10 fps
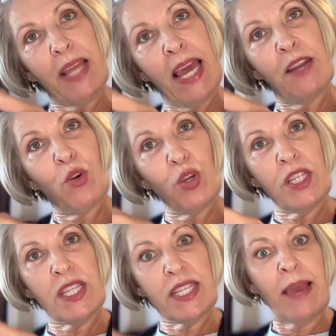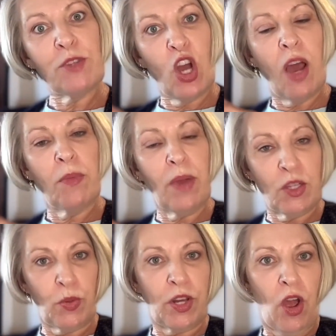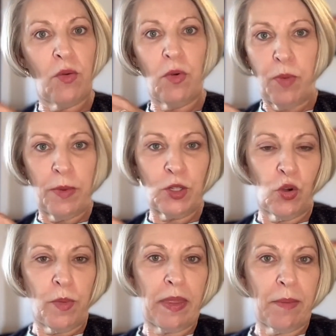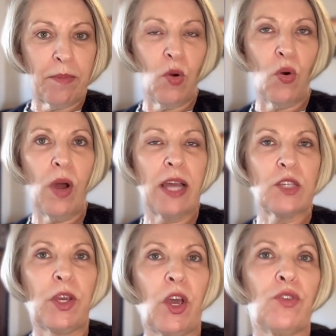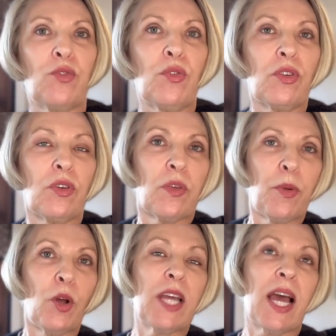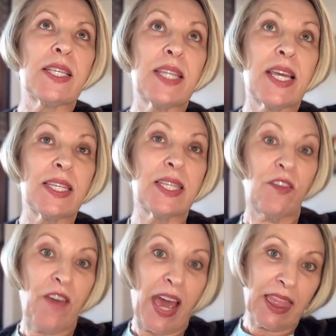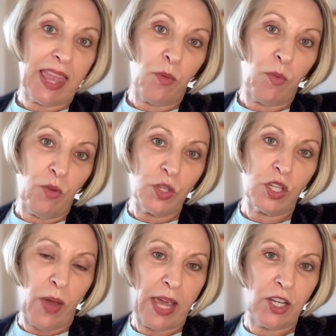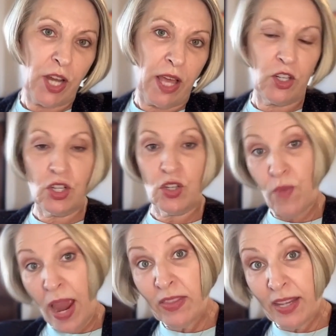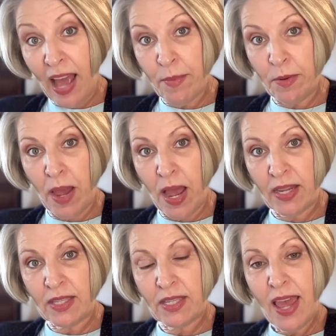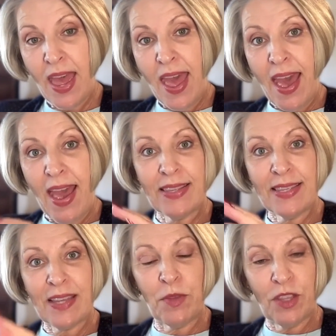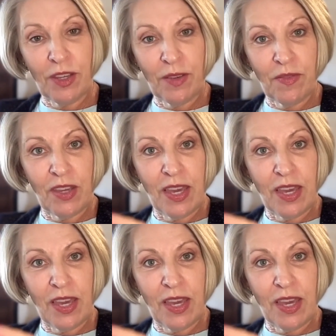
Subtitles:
And of course, at the same time, as we know, and we'll probably talk about that more as we go through the podcast, is the fact that we've also had challenges around the carbon markets and some of the